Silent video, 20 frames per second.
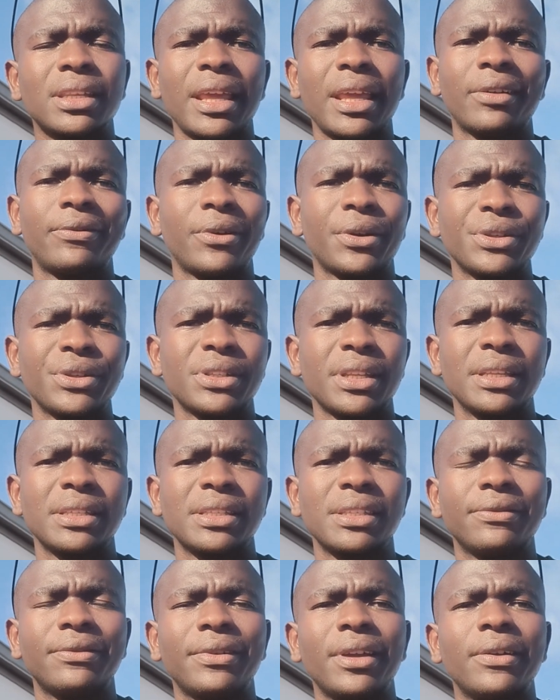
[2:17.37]
Like, for
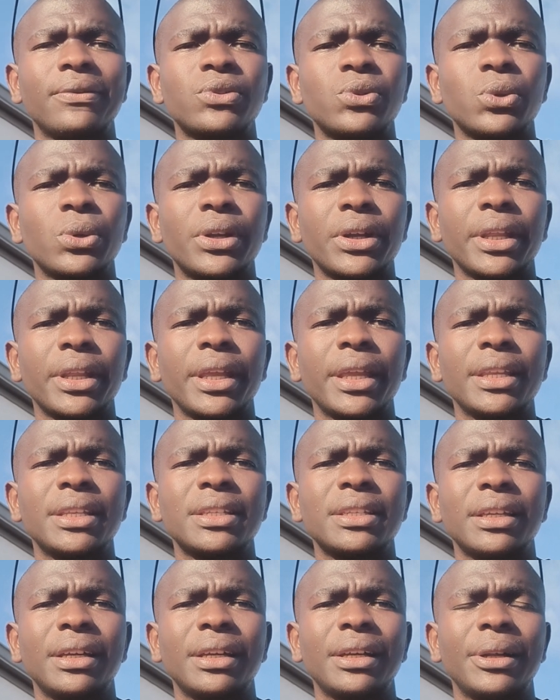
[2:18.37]
instance, if I have to
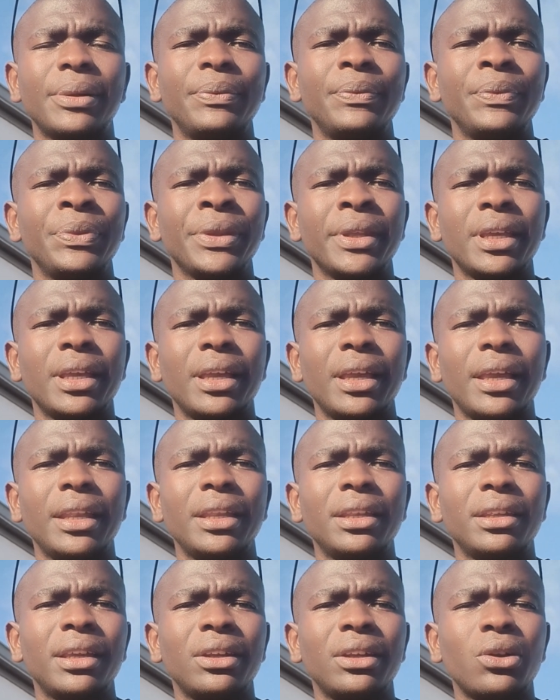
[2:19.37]
create
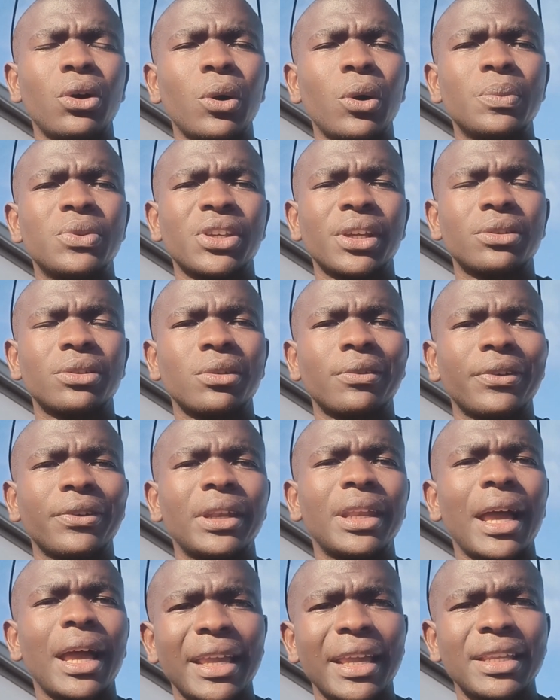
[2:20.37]
an object of
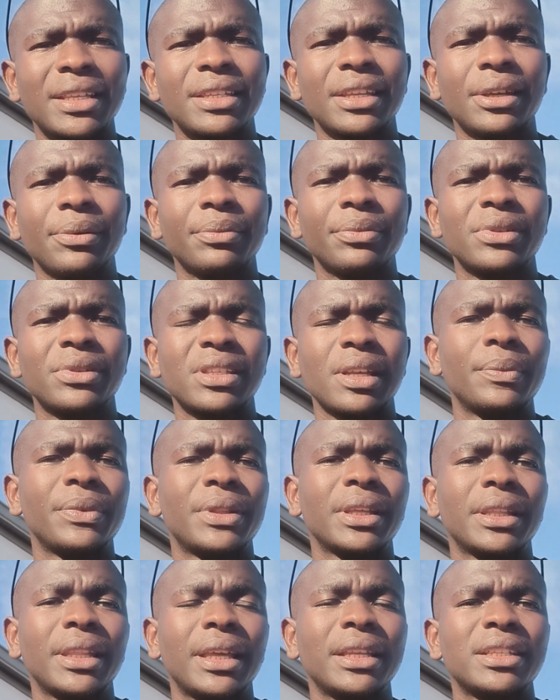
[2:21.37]
an item,
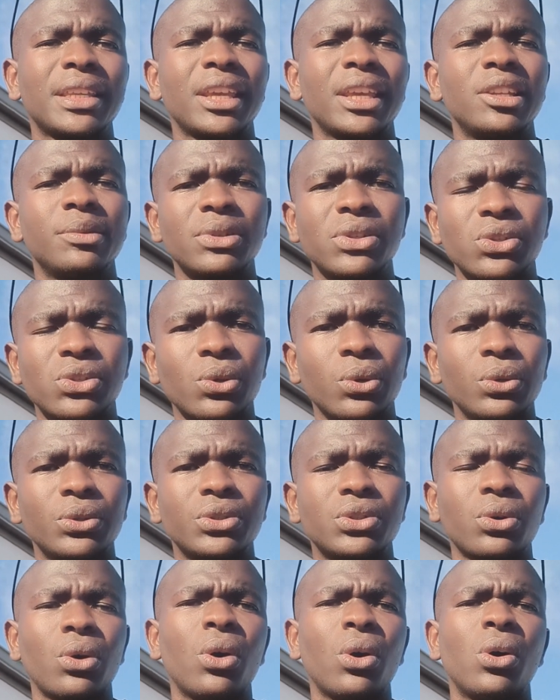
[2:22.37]
something that can be
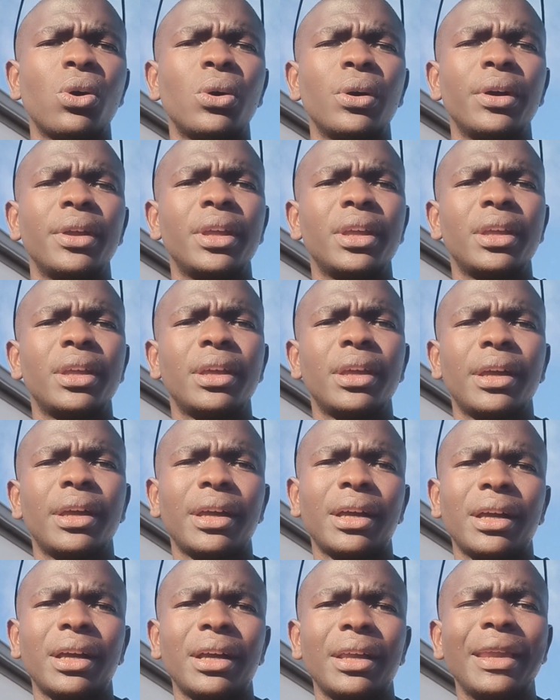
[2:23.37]
sold, or
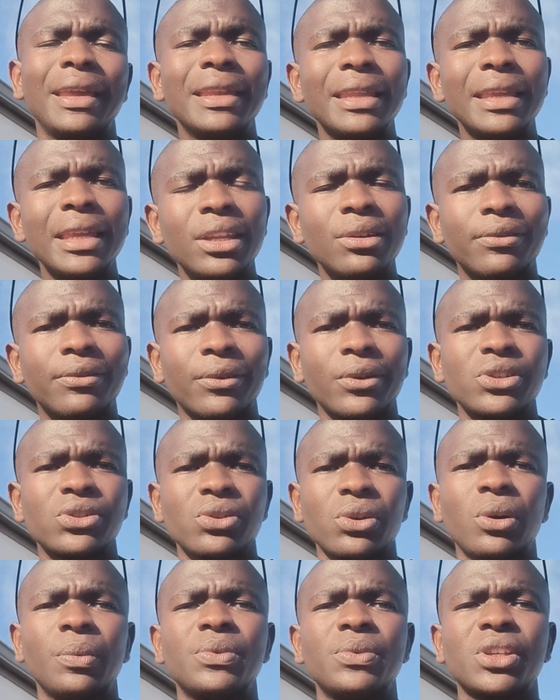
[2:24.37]
an invoice
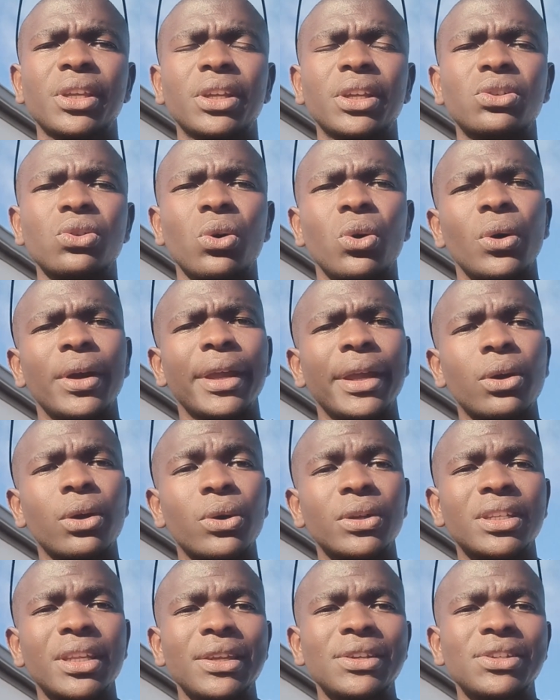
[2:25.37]
object, or a
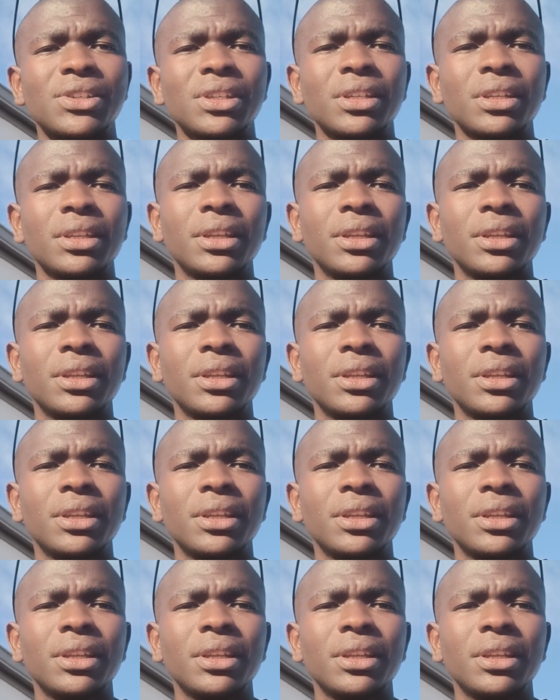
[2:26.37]
quotation